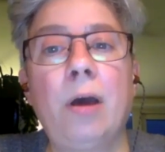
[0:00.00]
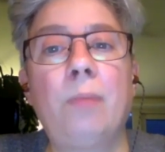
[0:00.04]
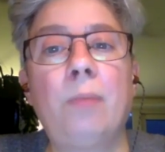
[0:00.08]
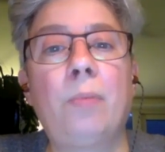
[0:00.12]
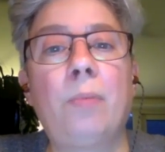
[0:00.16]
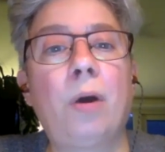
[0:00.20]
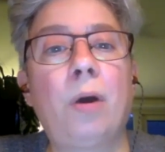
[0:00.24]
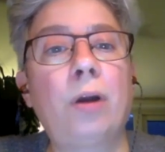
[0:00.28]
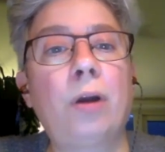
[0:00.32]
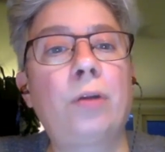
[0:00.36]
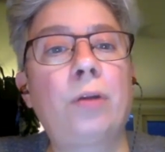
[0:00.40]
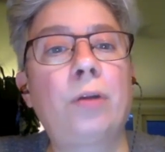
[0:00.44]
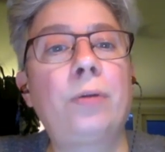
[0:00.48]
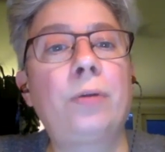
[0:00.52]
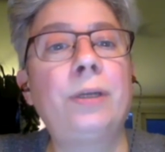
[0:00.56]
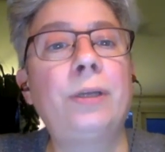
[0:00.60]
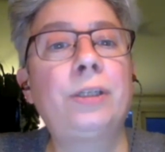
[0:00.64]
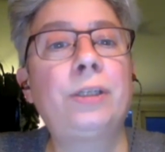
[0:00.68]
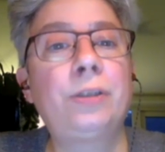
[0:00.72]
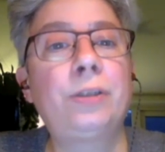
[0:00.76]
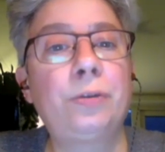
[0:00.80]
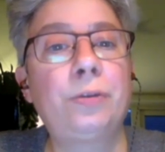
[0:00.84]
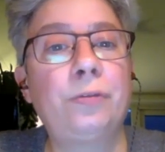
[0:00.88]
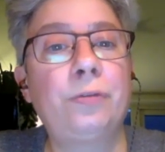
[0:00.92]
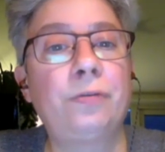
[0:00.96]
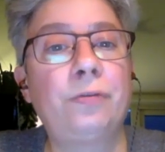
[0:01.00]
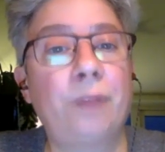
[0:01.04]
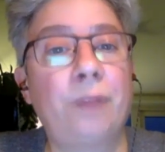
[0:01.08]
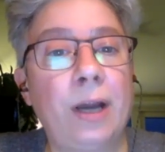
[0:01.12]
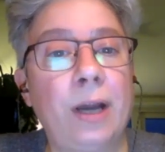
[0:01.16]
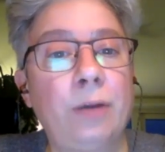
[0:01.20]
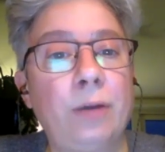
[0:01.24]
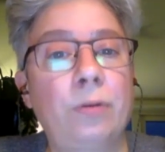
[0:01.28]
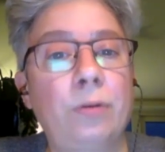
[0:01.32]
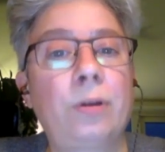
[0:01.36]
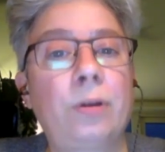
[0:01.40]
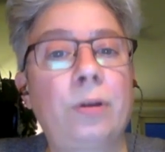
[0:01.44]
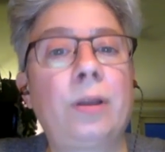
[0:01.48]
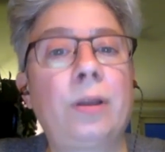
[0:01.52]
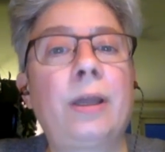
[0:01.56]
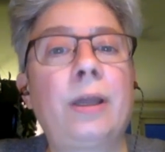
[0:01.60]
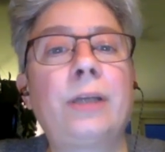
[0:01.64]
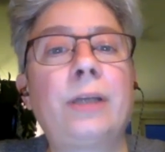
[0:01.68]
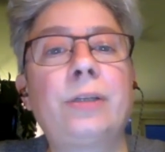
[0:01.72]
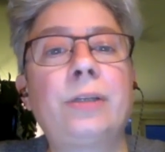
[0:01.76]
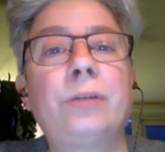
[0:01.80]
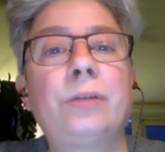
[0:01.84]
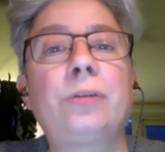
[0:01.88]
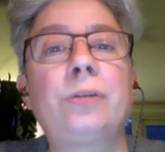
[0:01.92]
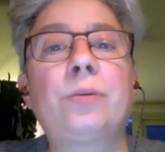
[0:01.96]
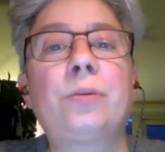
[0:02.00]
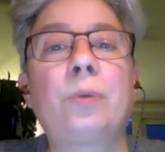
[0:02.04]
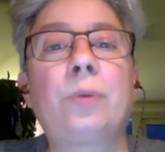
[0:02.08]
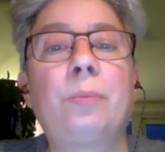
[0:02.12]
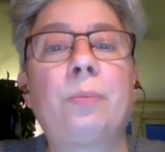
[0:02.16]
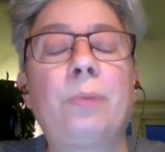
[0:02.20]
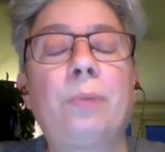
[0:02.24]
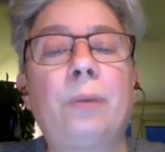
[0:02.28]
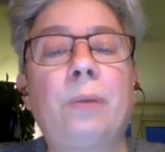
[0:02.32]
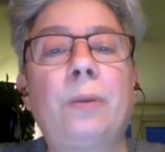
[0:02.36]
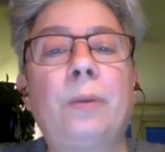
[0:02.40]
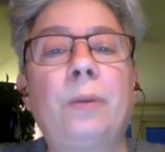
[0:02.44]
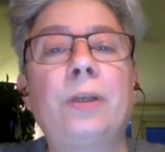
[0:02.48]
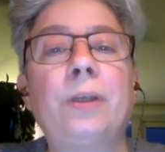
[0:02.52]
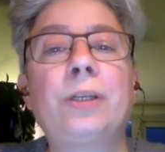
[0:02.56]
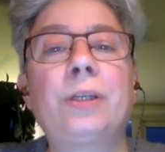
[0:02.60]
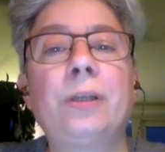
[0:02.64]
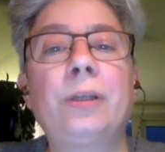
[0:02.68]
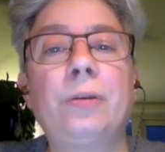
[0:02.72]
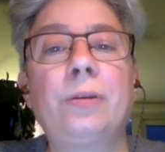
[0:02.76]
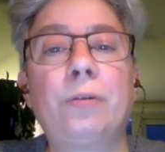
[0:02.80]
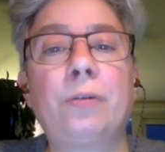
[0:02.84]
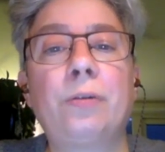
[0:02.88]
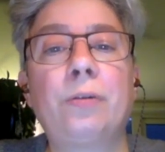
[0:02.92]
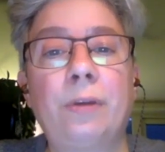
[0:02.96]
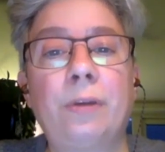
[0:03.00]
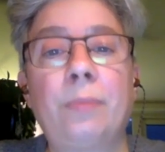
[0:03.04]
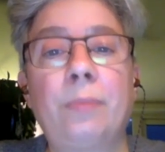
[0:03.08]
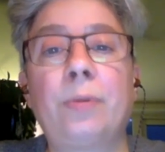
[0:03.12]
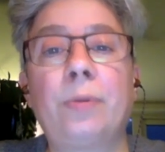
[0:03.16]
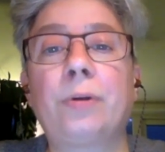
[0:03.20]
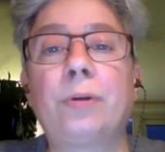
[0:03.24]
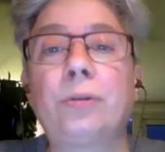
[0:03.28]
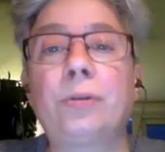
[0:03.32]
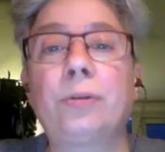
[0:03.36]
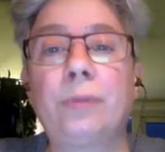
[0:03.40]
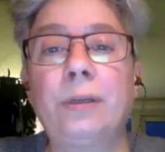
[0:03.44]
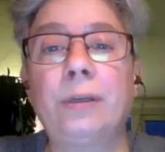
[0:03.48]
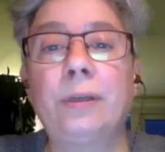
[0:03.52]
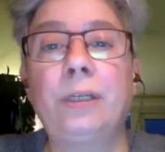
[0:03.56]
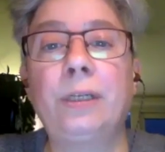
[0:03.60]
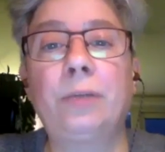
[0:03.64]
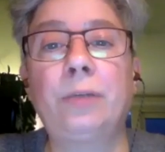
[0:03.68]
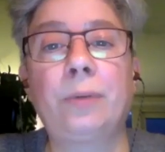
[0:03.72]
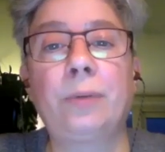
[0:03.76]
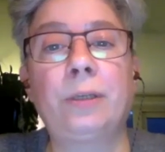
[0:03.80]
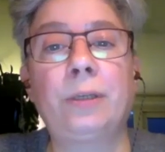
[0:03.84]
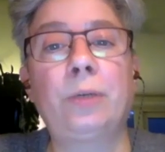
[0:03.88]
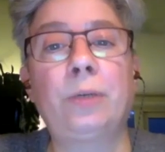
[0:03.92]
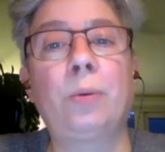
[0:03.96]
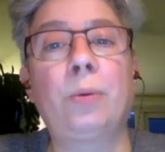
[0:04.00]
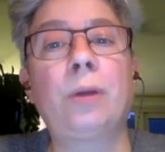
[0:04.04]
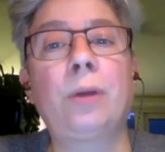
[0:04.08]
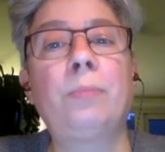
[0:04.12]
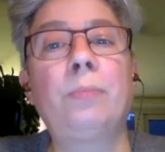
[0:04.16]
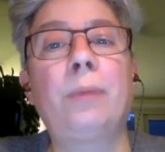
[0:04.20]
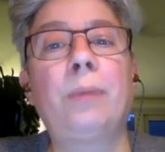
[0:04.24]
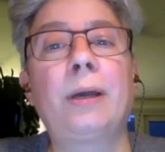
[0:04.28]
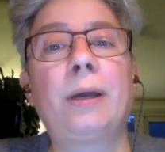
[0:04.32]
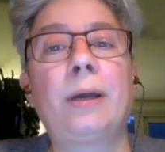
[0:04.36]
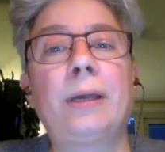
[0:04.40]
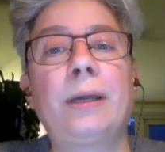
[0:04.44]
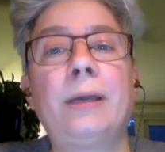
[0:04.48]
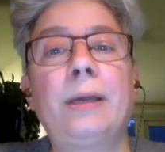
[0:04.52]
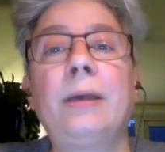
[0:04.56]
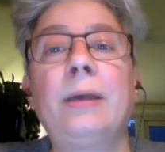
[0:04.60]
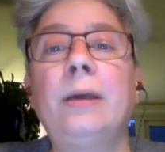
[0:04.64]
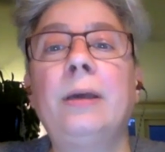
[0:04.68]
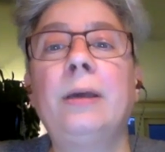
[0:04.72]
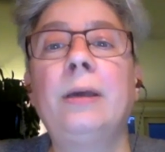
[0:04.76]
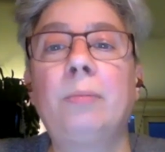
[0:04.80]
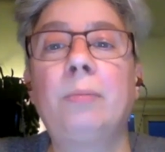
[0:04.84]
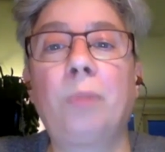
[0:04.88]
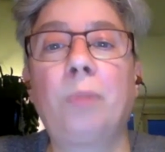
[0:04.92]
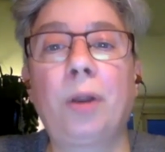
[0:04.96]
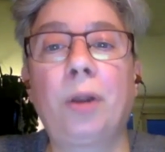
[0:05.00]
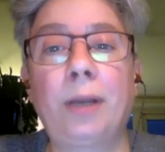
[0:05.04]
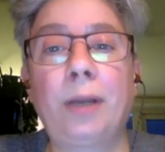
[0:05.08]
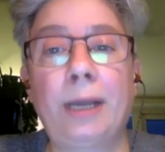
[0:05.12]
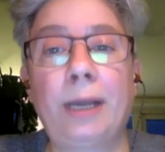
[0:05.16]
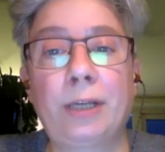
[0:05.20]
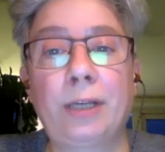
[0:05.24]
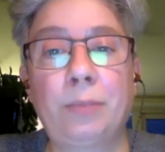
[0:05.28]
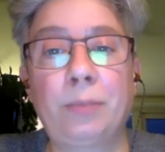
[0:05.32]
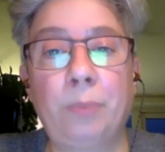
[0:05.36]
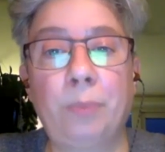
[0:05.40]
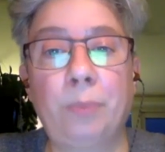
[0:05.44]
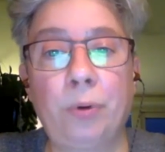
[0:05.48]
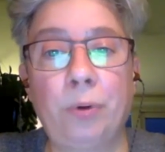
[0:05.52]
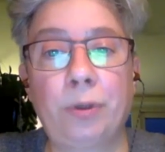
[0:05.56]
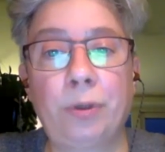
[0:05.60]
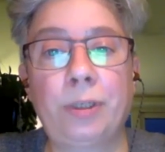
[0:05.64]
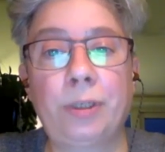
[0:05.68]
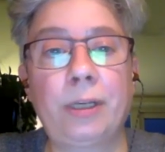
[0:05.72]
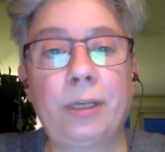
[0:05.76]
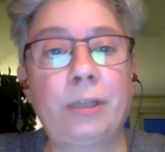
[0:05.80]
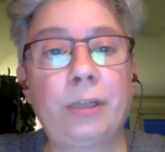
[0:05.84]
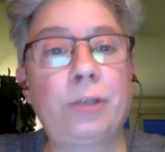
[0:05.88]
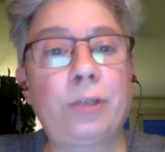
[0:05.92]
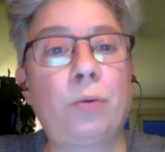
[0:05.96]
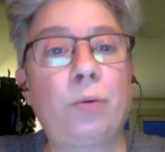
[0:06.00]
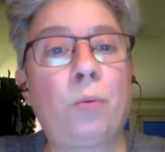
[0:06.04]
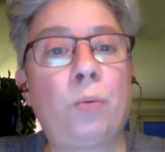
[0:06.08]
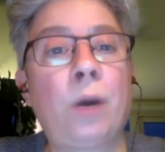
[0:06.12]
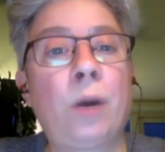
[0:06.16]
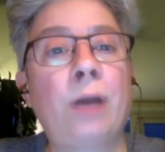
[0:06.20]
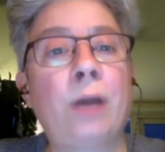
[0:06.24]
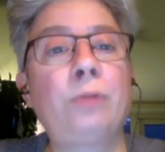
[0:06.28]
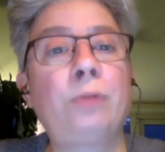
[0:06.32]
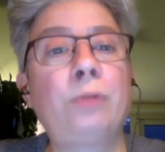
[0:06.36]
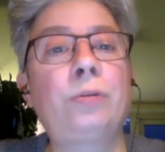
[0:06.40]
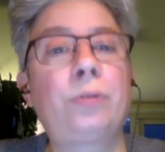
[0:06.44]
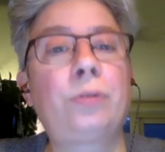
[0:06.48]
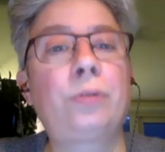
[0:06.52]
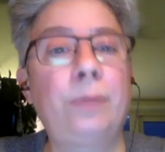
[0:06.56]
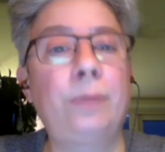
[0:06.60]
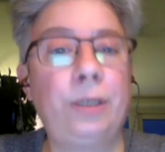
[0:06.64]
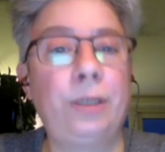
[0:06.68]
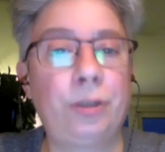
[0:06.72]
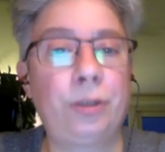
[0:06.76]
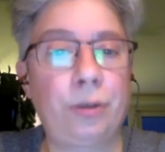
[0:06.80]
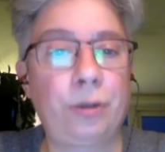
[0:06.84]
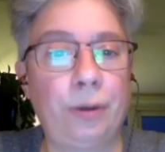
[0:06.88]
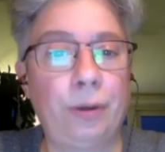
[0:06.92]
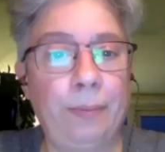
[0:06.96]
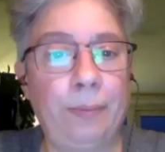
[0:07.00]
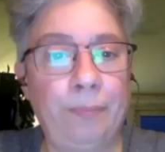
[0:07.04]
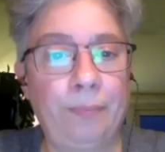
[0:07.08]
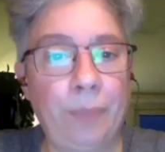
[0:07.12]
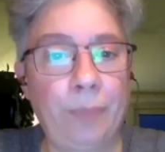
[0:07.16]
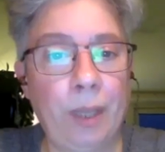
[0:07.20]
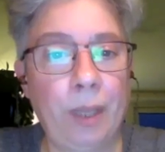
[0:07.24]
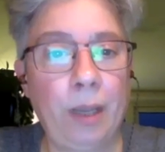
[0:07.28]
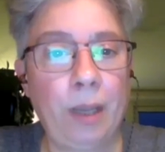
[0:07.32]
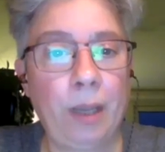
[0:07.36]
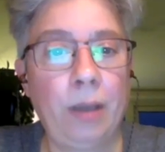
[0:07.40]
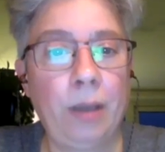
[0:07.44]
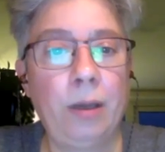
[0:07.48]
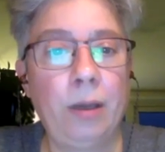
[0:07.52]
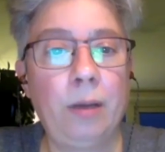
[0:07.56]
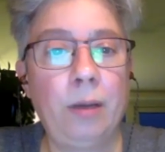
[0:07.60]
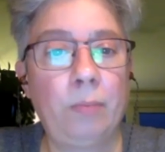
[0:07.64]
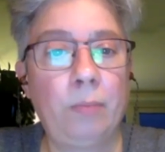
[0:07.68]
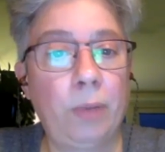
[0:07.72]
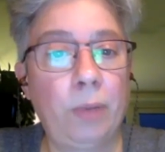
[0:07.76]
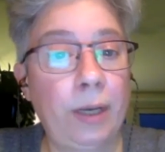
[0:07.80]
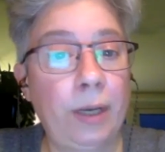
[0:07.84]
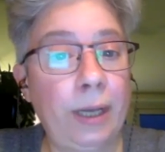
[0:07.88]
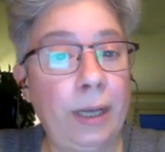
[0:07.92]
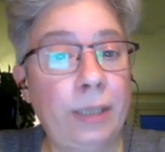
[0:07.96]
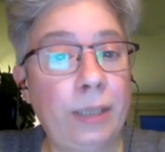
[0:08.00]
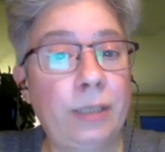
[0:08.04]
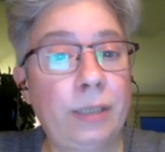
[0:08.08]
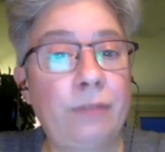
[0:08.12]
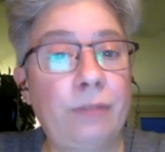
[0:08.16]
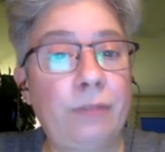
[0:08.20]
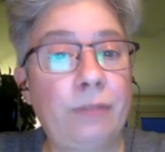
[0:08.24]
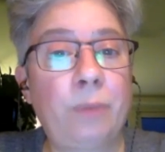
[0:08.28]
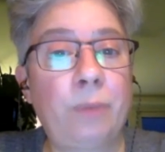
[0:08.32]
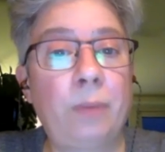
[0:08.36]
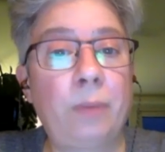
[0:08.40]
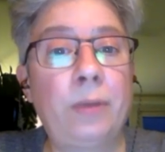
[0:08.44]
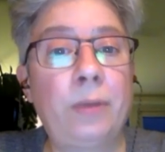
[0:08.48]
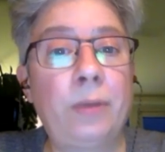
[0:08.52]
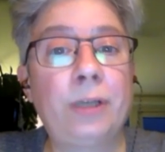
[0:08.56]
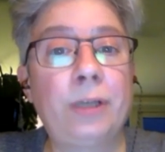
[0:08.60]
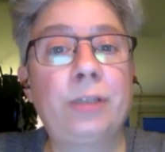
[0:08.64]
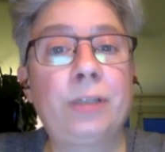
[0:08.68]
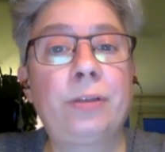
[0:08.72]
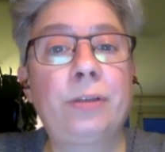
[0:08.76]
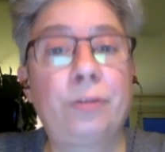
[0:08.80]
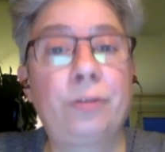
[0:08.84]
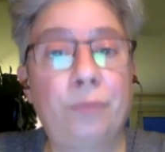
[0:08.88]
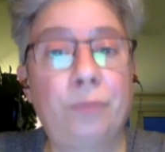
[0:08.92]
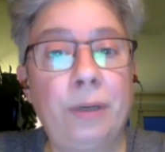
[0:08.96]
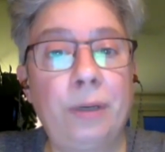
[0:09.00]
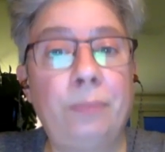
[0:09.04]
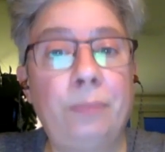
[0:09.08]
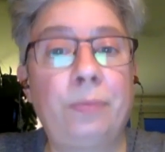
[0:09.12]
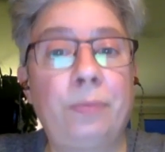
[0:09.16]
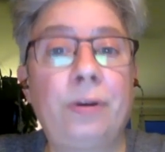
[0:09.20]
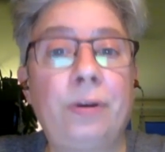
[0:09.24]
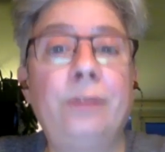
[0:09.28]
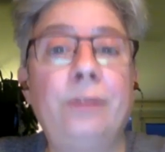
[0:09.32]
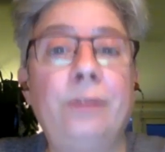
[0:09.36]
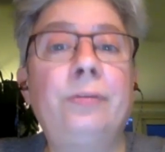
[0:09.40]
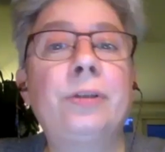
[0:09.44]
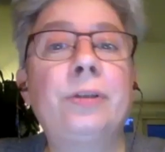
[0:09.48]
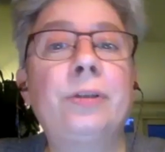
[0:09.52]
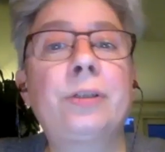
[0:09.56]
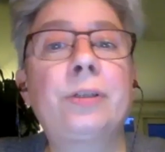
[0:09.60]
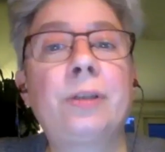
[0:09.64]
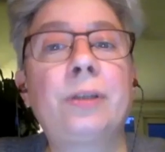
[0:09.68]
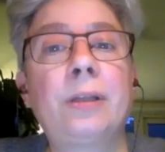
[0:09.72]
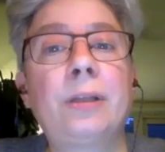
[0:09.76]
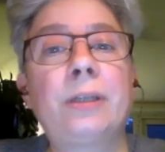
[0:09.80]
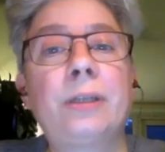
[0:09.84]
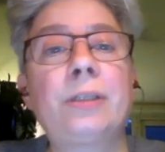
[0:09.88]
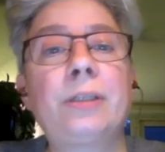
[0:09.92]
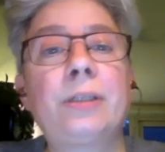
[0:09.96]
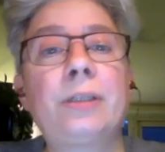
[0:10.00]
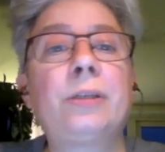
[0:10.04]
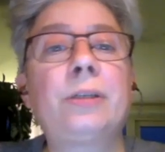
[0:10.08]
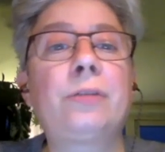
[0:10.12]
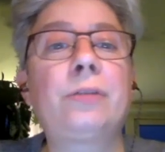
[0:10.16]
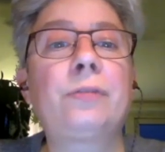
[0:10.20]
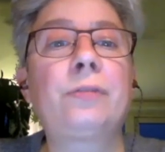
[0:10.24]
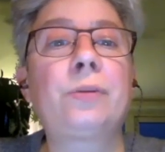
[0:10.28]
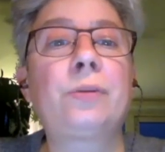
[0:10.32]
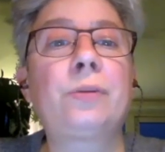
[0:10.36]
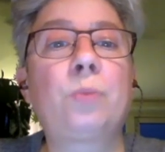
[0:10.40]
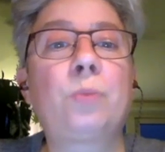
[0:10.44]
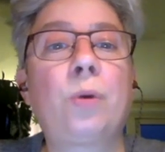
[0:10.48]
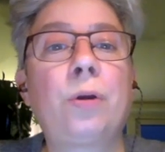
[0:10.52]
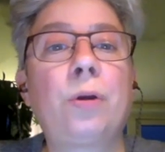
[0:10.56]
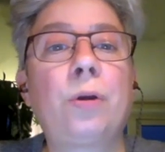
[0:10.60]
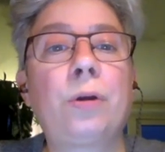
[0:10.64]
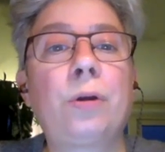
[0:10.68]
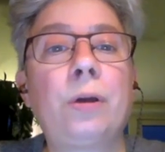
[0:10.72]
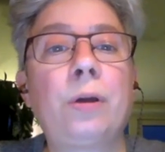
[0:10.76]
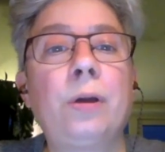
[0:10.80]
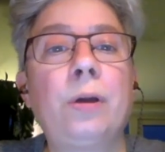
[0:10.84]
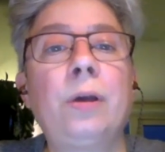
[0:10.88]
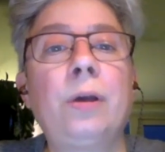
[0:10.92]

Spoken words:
Margarit's two final collections were published in November 2021 by Bloodaxe Books as Wild Creature. Bloodaxe have published three previous collections of his work: